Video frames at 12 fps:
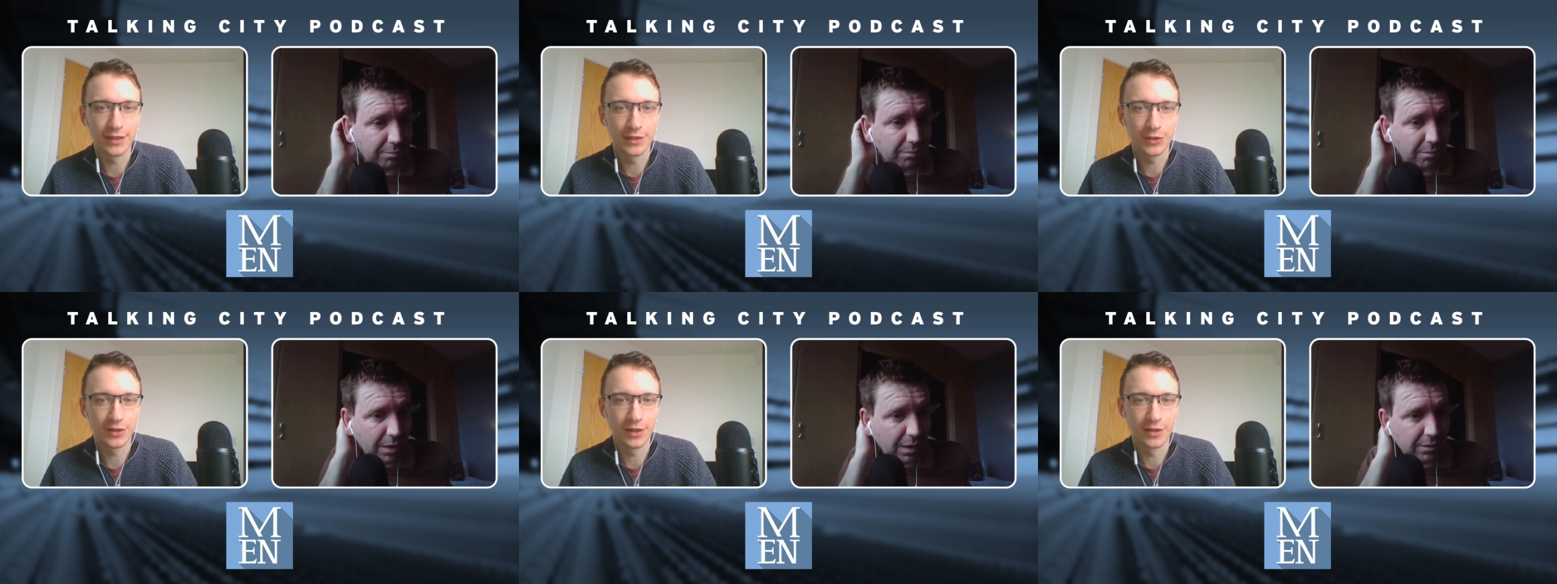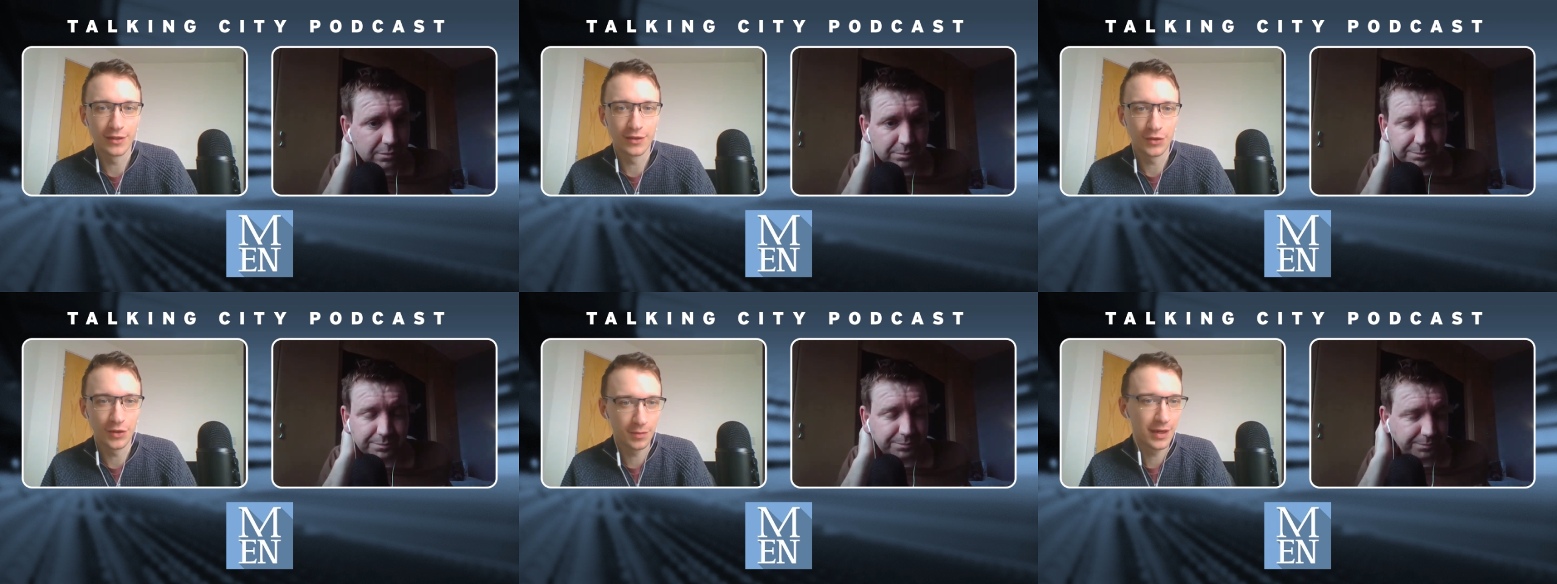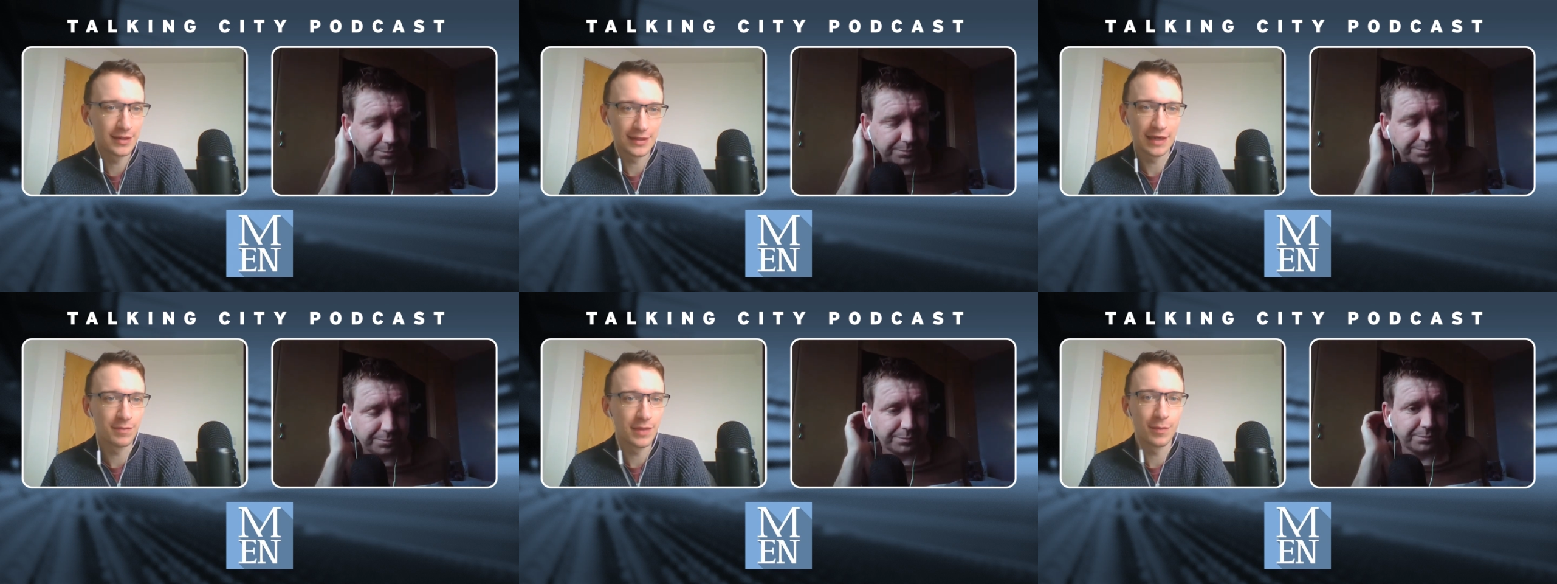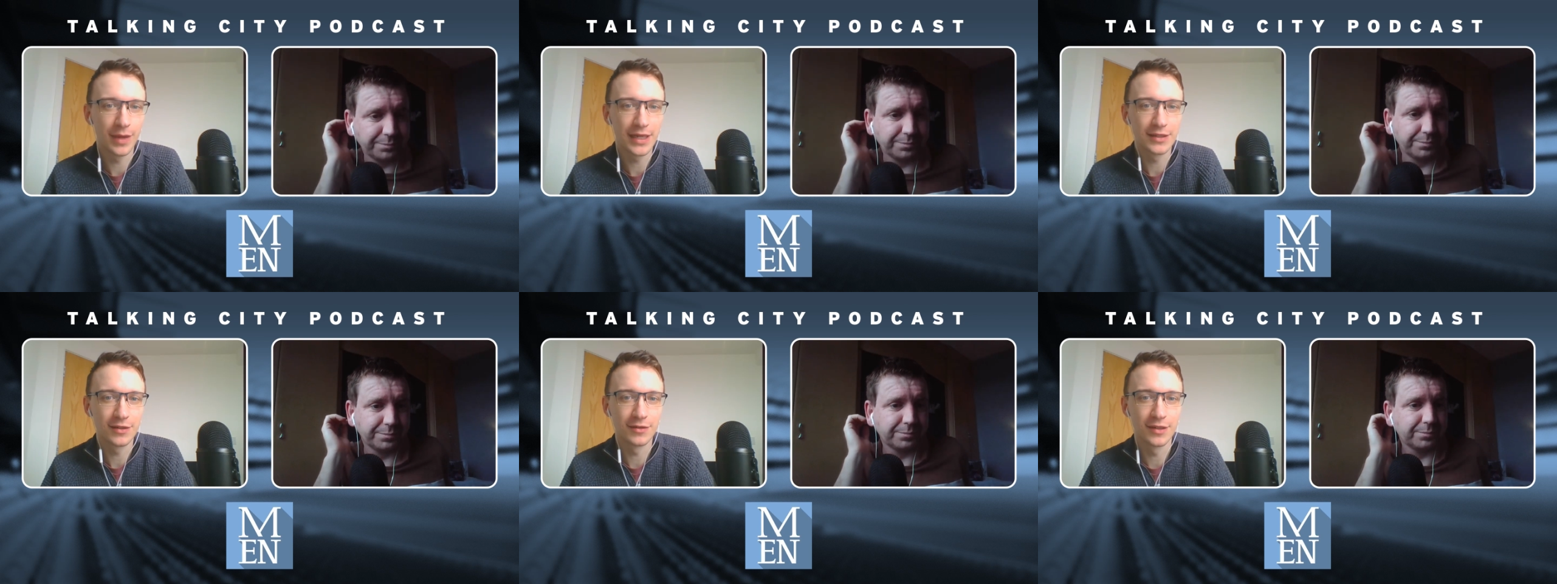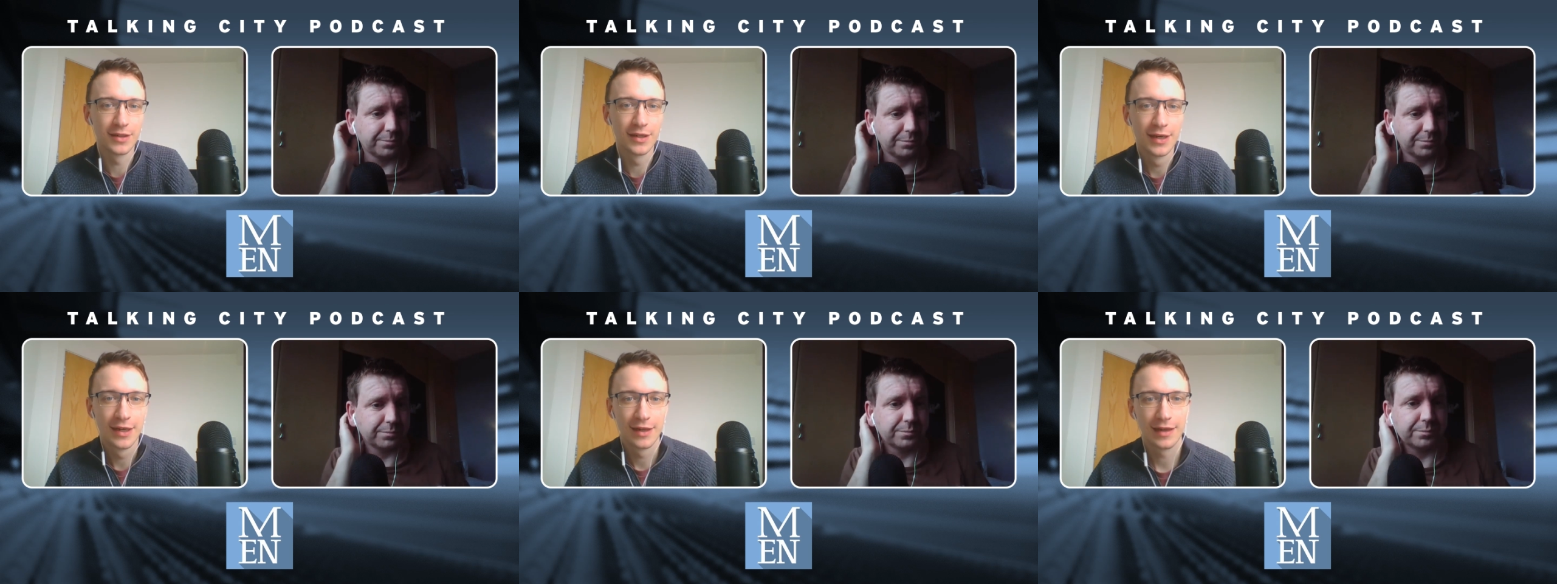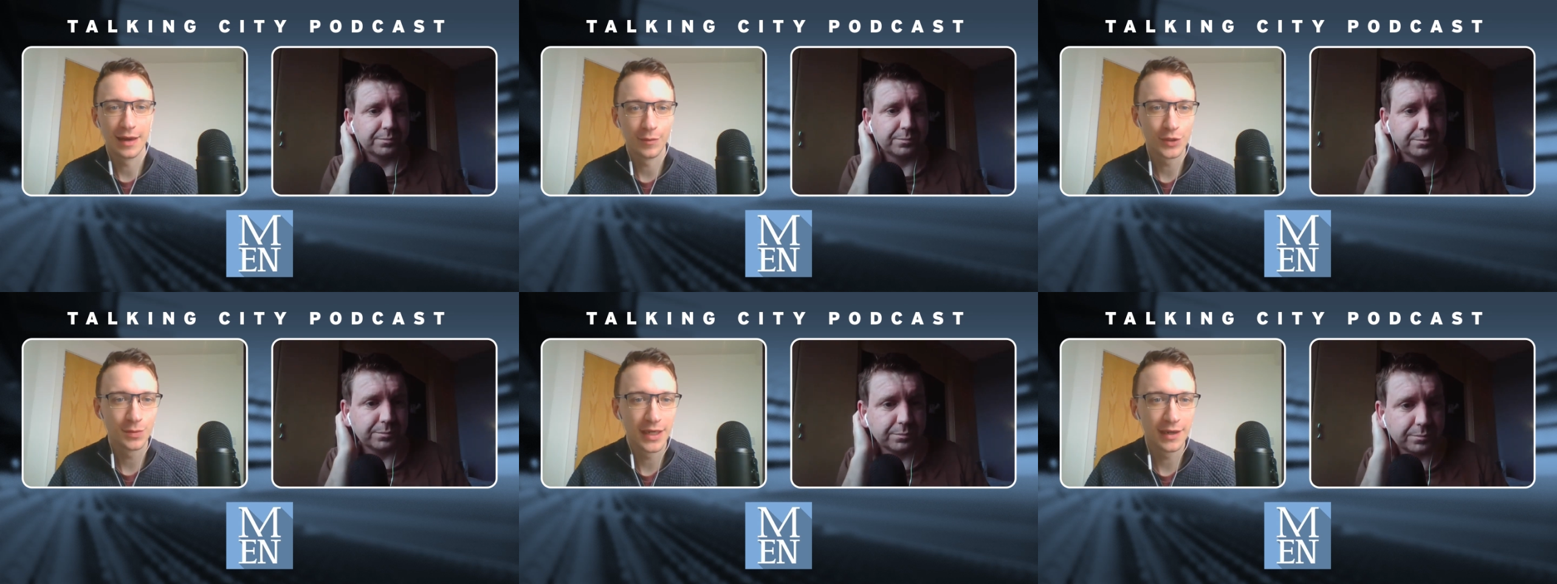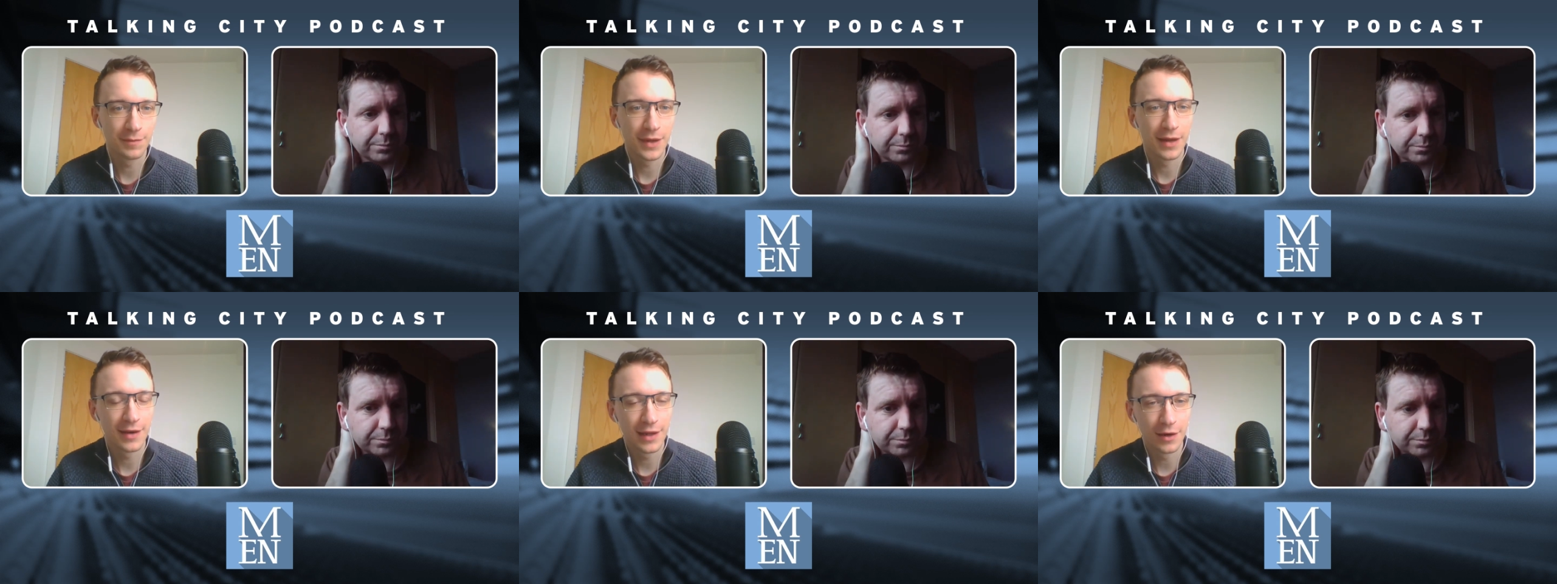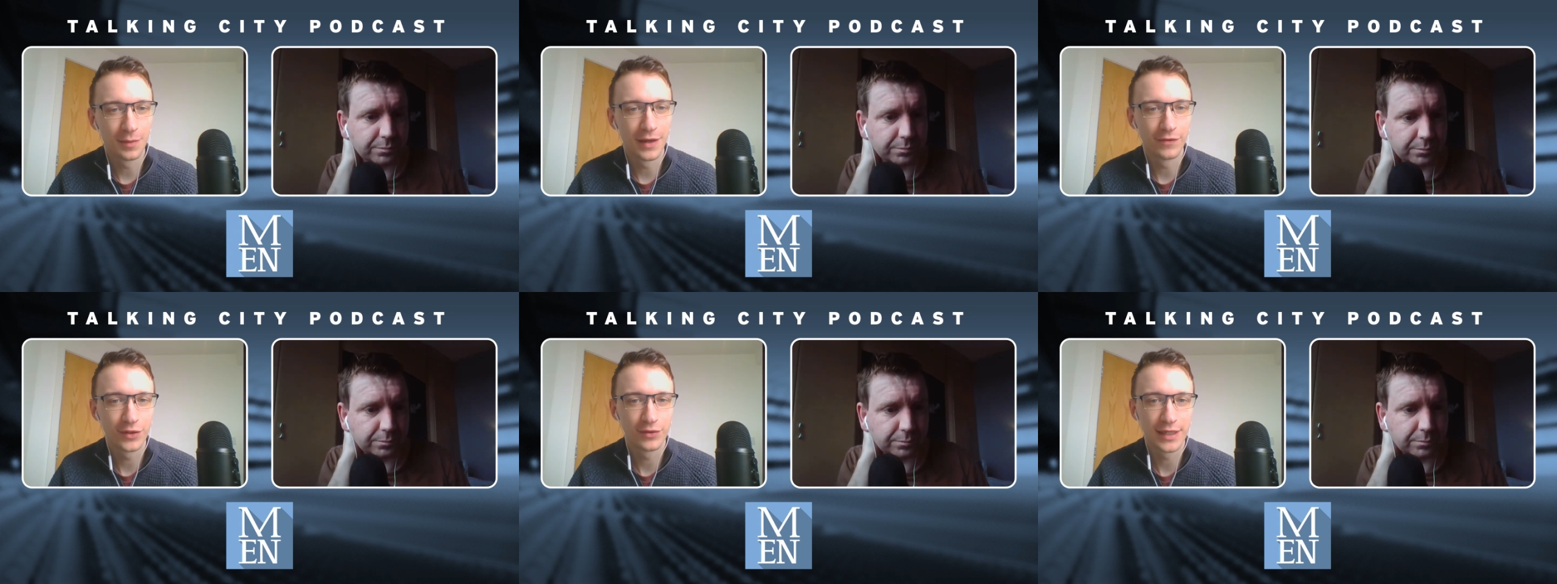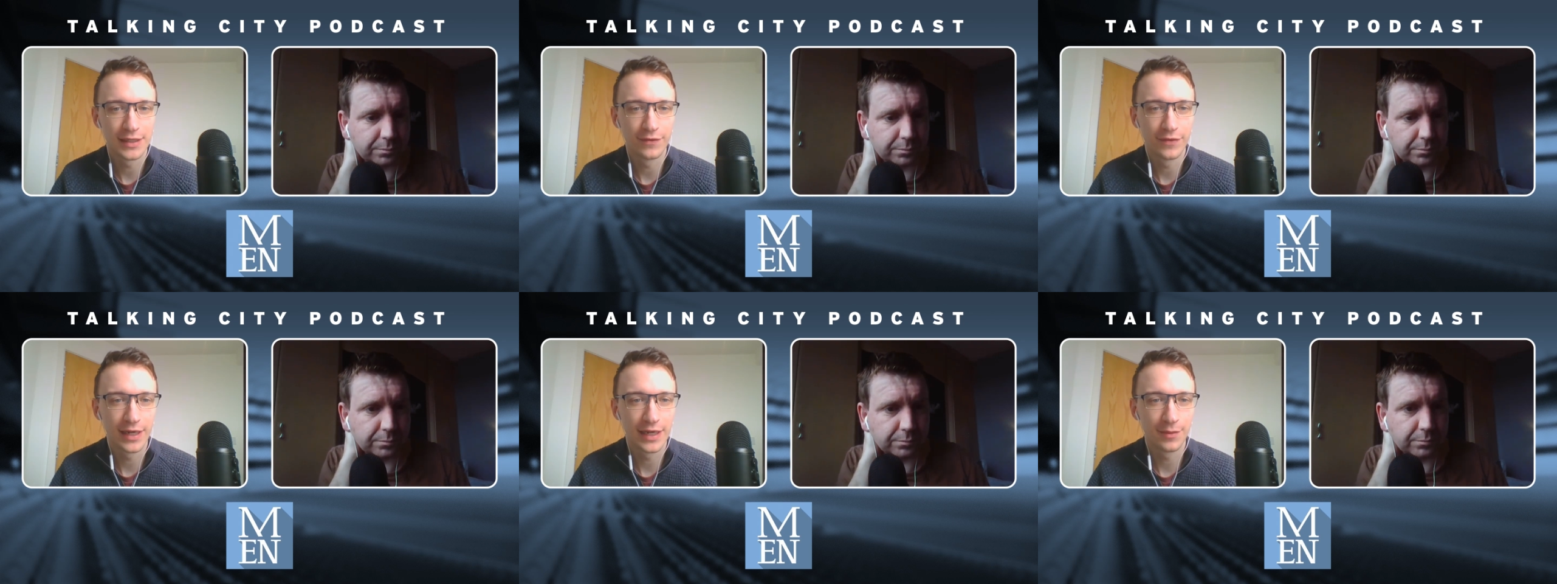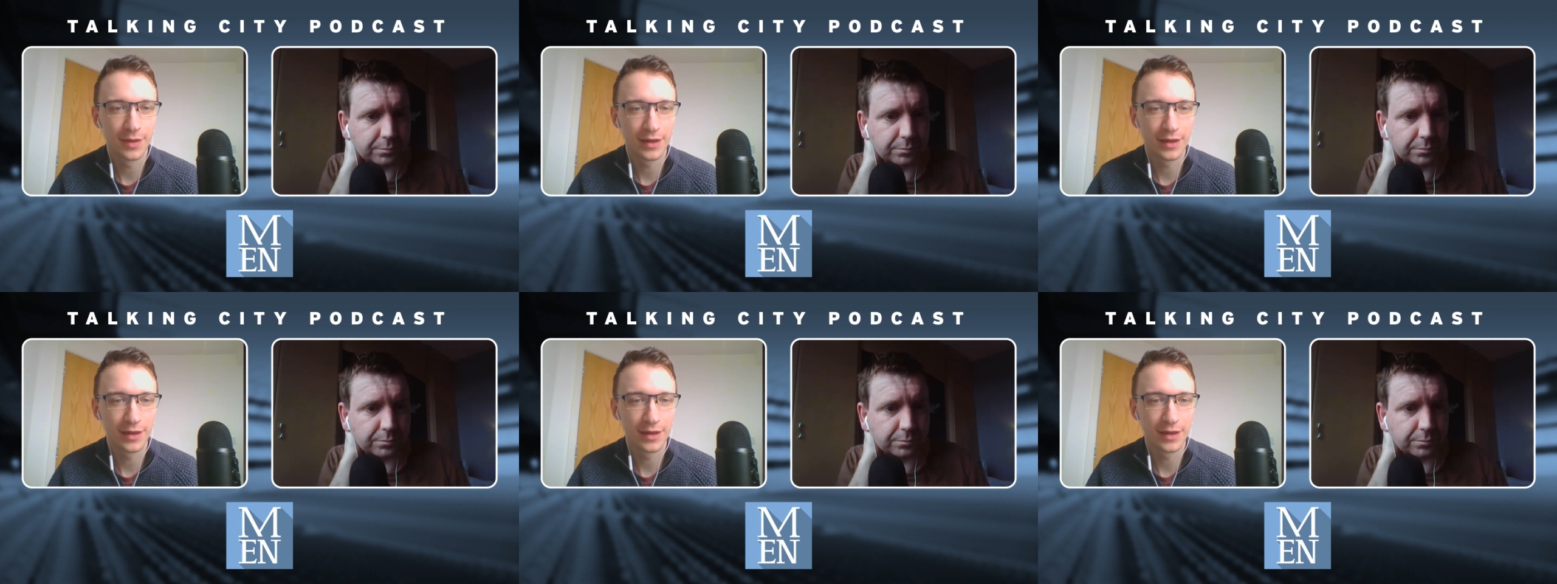Speaker 1: It's just that other players have been better, and that must be a, a little bit frustrating for him.